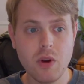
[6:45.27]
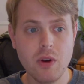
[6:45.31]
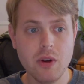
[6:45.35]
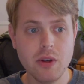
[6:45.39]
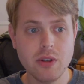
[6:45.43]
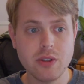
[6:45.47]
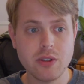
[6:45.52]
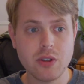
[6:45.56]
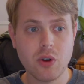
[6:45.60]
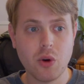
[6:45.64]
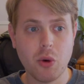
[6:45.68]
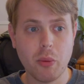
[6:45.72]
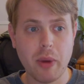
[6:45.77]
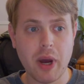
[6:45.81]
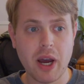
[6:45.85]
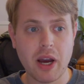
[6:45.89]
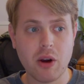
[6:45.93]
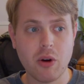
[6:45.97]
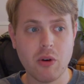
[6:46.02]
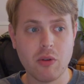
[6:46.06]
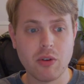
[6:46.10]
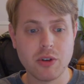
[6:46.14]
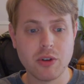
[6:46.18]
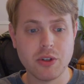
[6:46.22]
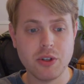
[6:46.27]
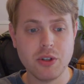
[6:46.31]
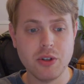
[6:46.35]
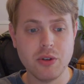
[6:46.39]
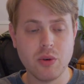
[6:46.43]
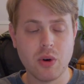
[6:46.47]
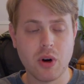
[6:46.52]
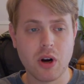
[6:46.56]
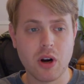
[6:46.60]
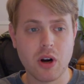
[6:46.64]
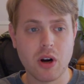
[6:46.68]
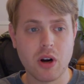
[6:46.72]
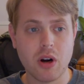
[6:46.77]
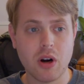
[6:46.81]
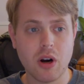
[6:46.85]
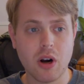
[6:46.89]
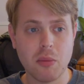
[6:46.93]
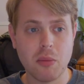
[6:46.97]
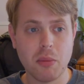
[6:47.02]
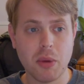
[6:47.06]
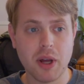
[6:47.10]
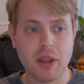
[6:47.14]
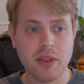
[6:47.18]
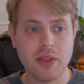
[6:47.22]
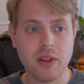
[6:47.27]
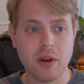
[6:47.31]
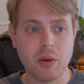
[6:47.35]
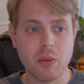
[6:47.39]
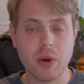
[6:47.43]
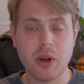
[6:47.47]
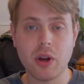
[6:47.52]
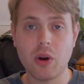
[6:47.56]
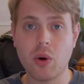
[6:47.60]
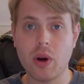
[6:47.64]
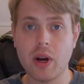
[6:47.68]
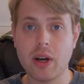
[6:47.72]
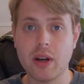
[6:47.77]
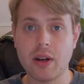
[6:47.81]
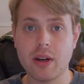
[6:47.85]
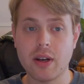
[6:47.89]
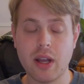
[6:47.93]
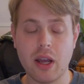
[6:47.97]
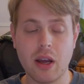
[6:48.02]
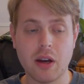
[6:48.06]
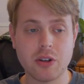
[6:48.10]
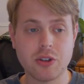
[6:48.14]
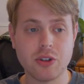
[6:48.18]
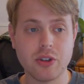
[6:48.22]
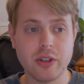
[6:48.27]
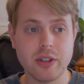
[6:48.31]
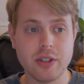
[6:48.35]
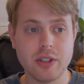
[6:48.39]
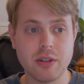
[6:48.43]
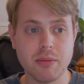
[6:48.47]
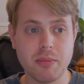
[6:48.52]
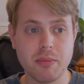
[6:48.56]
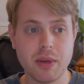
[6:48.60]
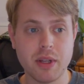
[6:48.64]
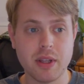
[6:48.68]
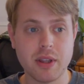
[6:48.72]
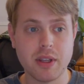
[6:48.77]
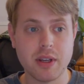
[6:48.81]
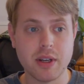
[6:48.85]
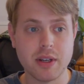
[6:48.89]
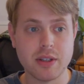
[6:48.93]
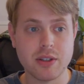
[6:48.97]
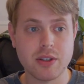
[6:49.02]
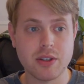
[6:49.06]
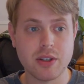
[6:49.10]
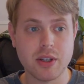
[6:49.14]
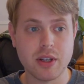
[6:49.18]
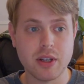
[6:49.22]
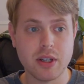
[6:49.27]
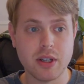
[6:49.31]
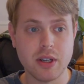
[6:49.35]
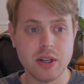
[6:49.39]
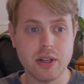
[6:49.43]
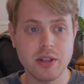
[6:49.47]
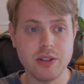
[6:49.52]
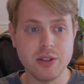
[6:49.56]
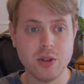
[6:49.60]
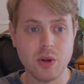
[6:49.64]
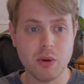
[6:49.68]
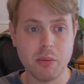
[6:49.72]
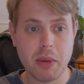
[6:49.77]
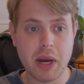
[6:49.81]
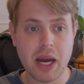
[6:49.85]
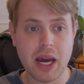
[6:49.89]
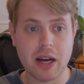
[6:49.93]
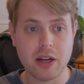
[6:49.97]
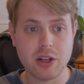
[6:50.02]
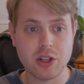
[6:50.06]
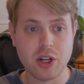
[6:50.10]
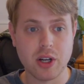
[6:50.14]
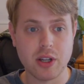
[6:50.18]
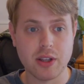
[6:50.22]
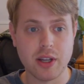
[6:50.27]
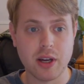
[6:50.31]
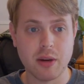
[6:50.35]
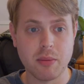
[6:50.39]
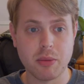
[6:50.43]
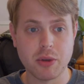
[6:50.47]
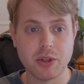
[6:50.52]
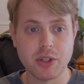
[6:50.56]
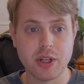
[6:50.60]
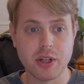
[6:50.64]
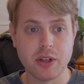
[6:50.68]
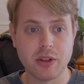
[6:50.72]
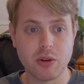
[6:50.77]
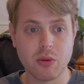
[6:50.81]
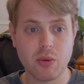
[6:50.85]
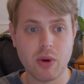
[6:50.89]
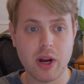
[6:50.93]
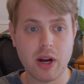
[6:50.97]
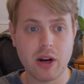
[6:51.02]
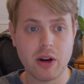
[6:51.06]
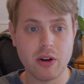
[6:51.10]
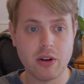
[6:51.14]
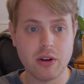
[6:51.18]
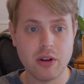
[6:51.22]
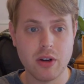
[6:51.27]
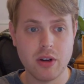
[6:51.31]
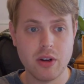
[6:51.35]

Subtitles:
Let's go back over to our button that we created to actually submit this and do a patch on that particular record.